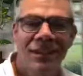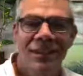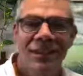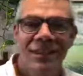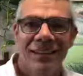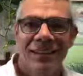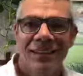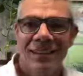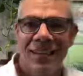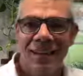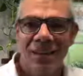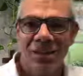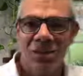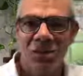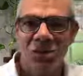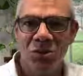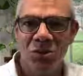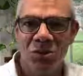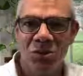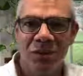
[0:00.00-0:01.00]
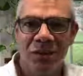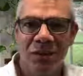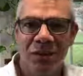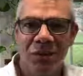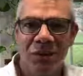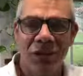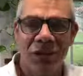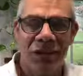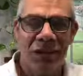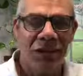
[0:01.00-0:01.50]
today's newsletter
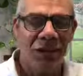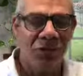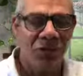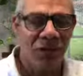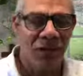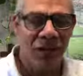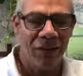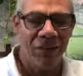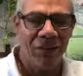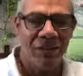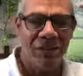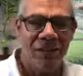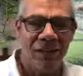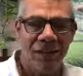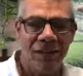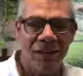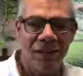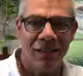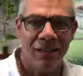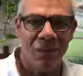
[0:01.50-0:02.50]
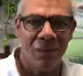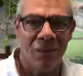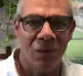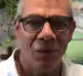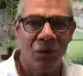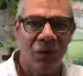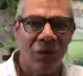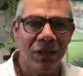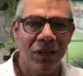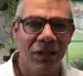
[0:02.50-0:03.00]
day. If you haven't signed up,
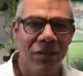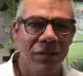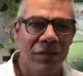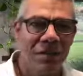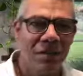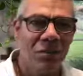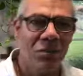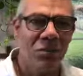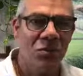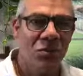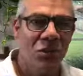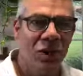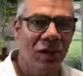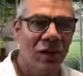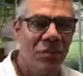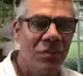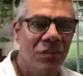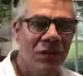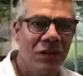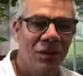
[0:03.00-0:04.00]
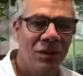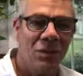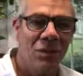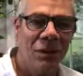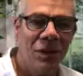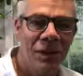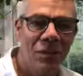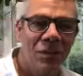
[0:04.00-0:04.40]
go ahead and subscribe. It'll pop